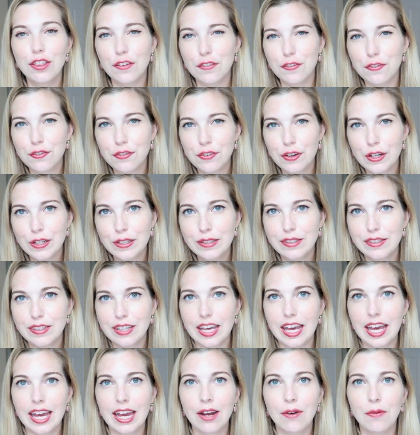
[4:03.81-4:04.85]
the first
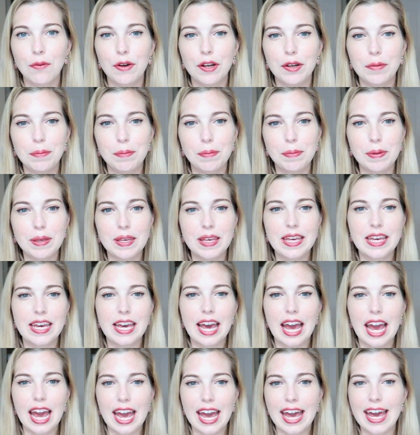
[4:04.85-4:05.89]
thing would
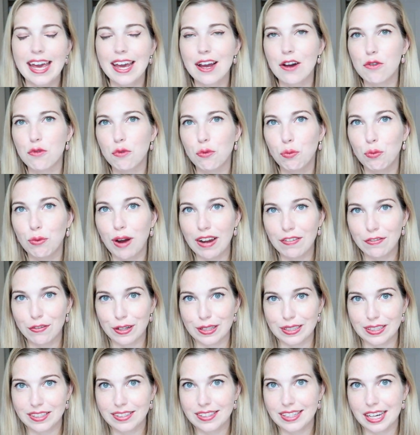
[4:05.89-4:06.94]
be a
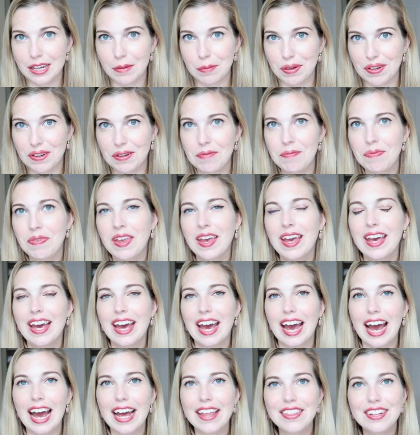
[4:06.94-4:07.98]
reference table.
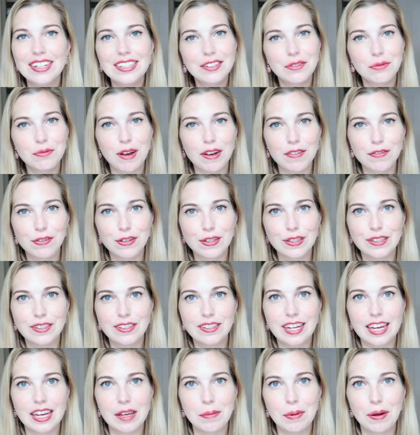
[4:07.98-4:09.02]
And this
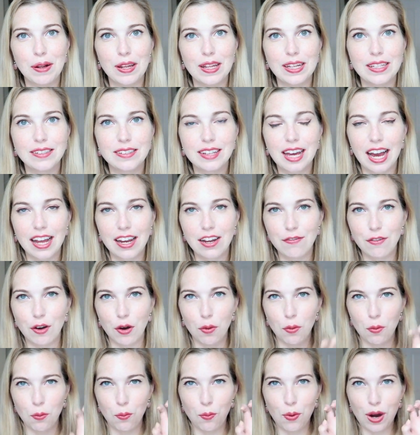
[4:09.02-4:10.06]
reference table is kind of
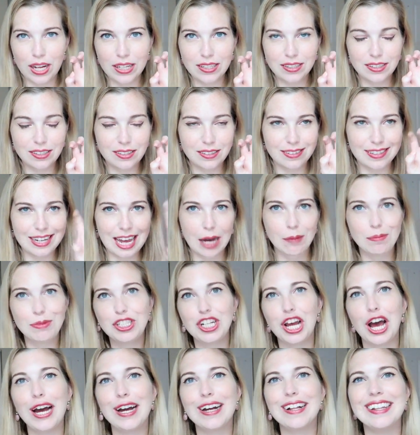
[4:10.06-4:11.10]
a one
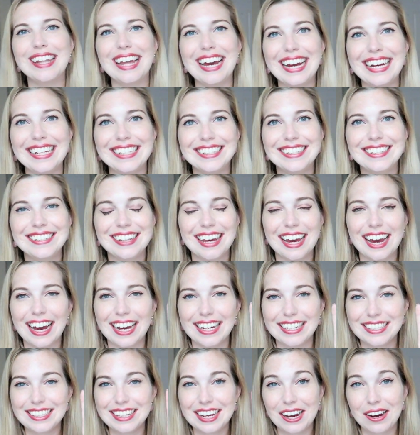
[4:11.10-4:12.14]
snapshot glance
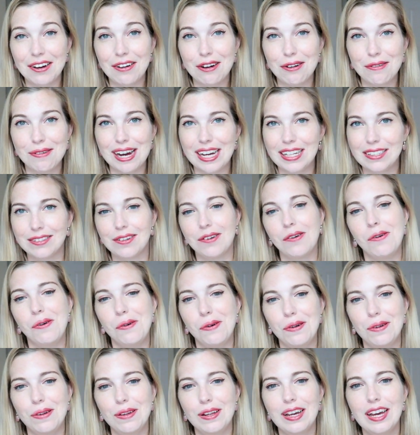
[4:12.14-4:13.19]
at tarot as a
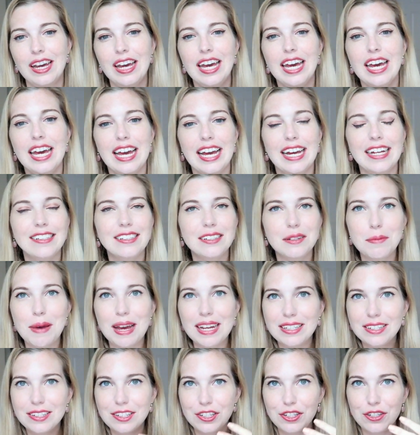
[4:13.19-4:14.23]
whole. It's
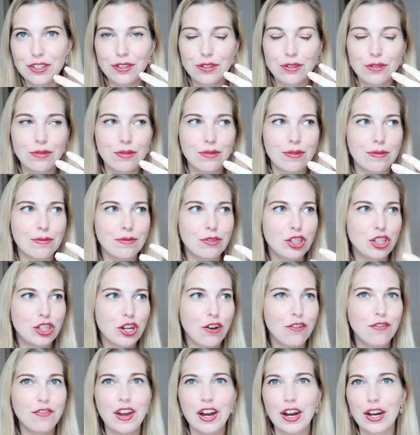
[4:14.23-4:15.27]
meant to
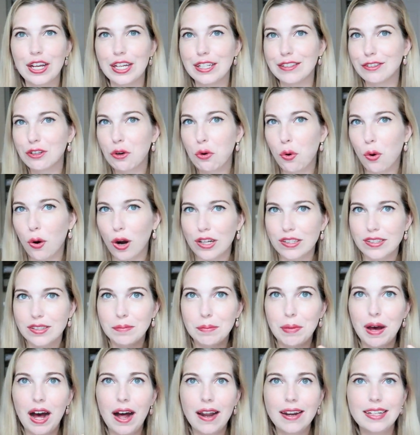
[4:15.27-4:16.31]
show various
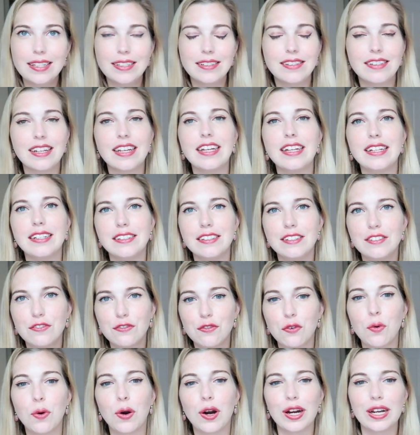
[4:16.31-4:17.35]
correspondences
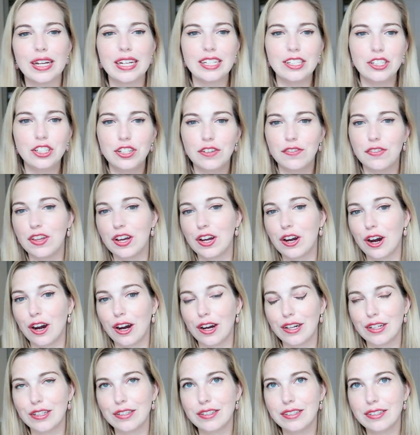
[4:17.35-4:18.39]
for each of the
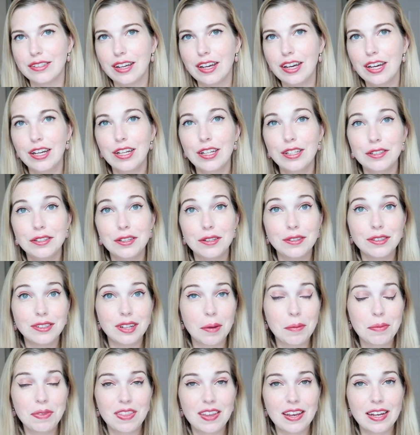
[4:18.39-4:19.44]
cards. So
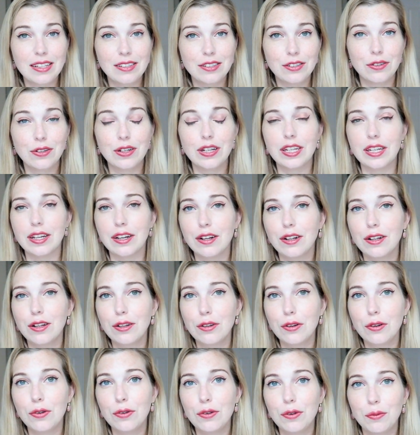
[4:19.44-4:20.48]
some things you could
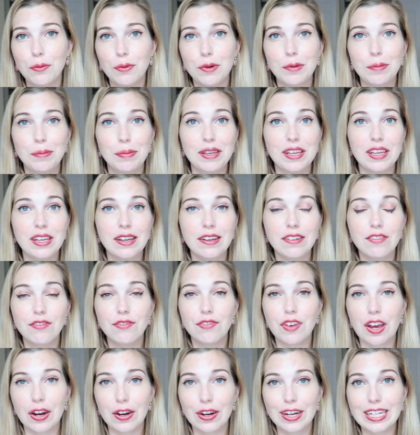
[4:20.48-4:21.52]
include would be
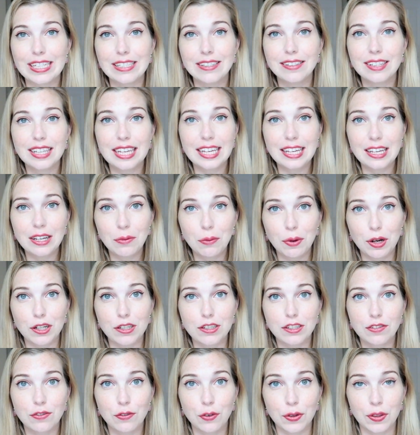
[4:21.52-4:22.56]
various
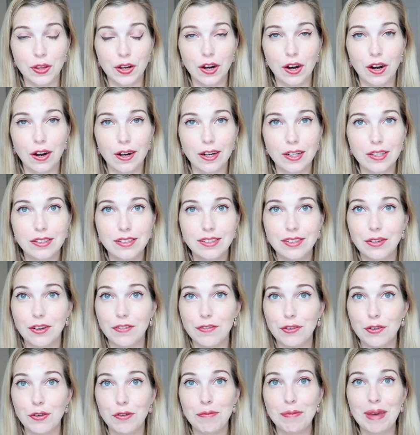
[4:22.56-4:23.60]
keywords for the cards. So
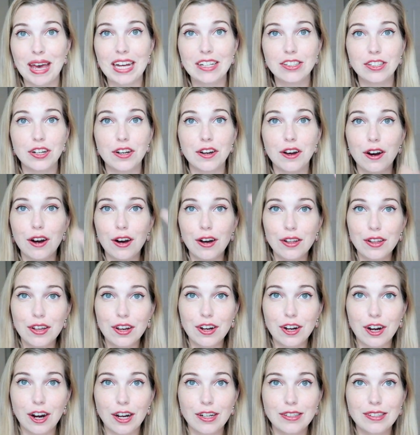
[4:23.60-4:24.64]
if you imagine all the
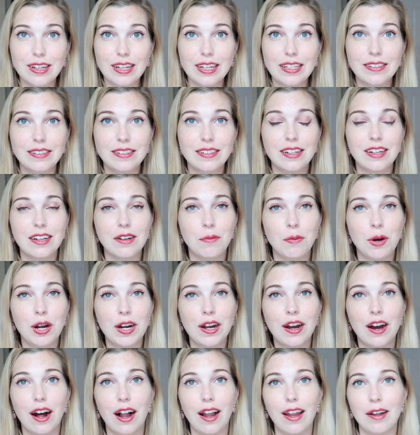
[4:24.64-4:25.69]
cards listed in
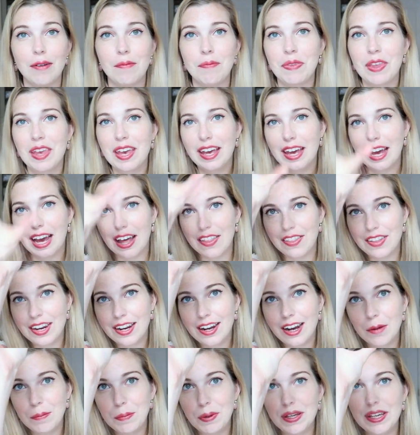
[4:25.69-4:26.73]
one column and then
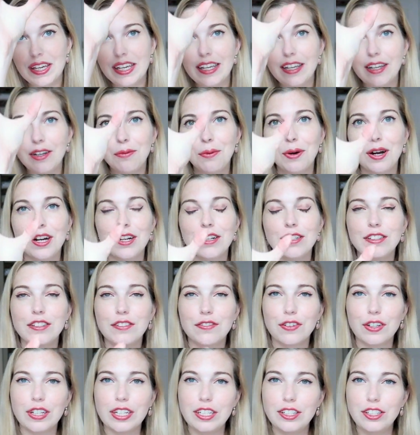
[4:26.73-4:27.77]
a couple keywords
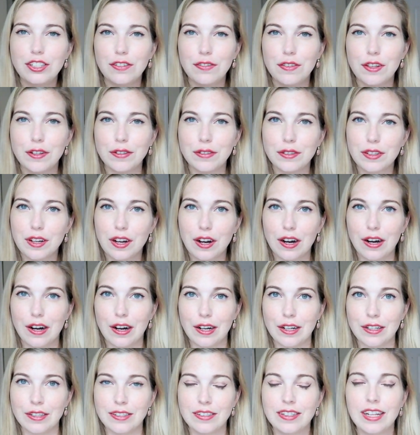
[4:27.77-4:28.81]
for each of those
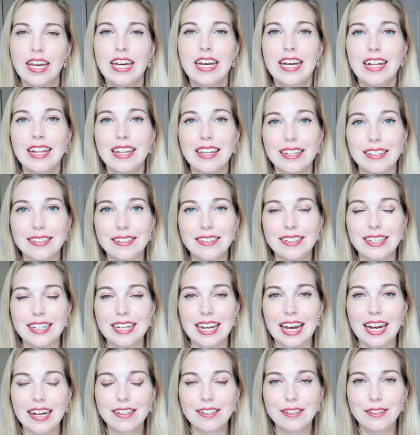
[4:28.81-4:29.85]
cards listed
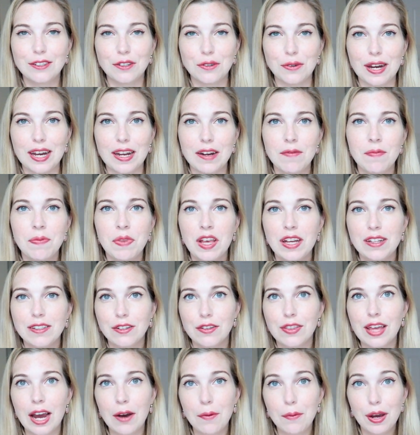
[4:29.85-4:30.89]
next to it.
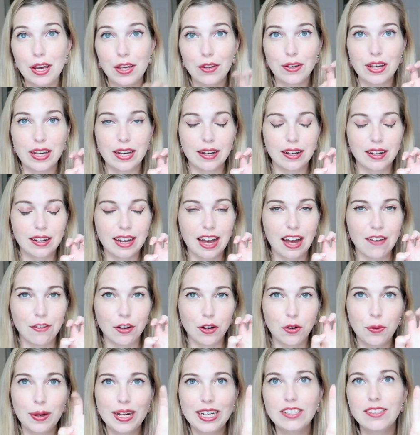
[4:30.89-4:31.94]
So that way you can have
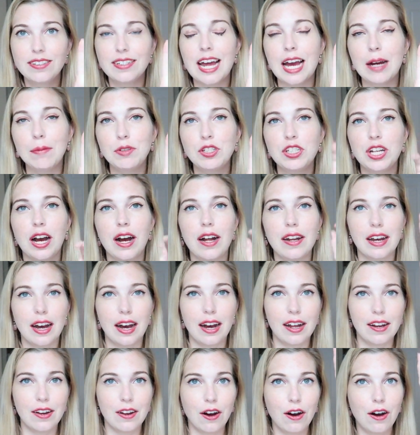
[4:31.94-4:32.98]
a quick snapshot
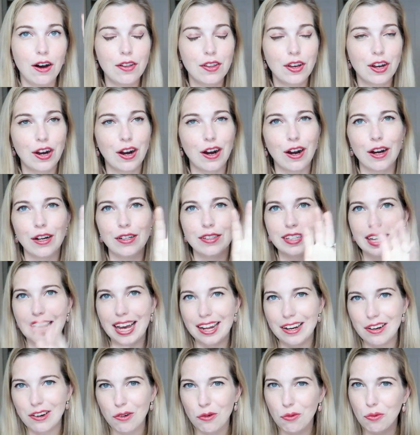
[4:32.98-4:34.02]
on all the cards
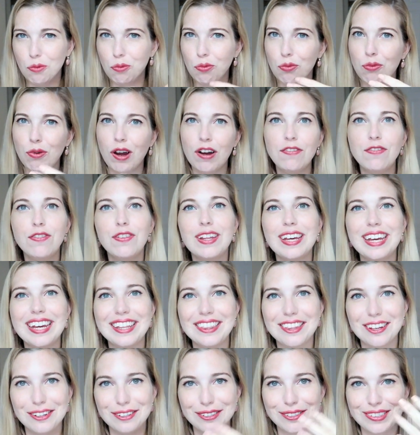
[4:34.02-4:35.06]
and
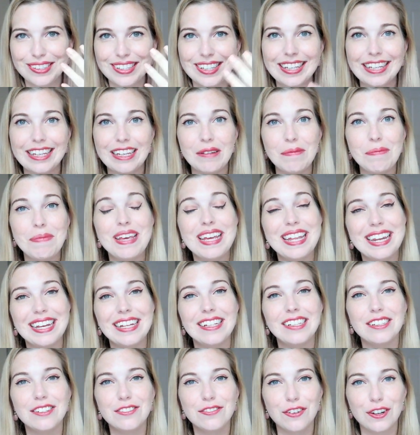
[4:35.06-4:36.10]
roughly those key
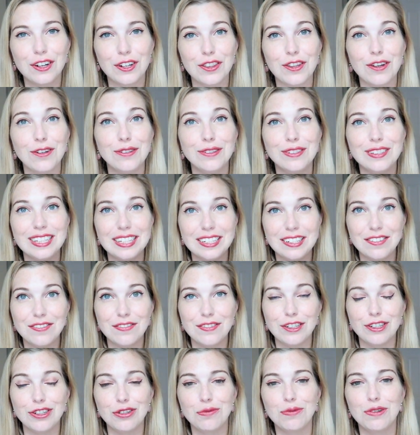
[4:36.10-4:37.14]
meanings for those
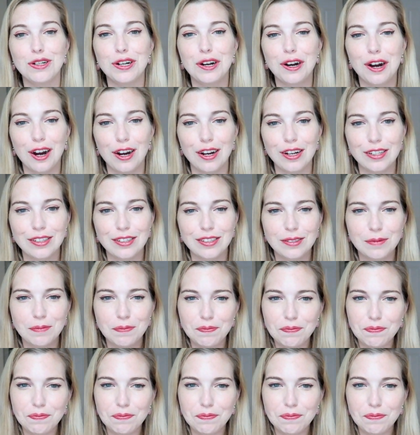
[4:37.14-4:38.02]
individual cards.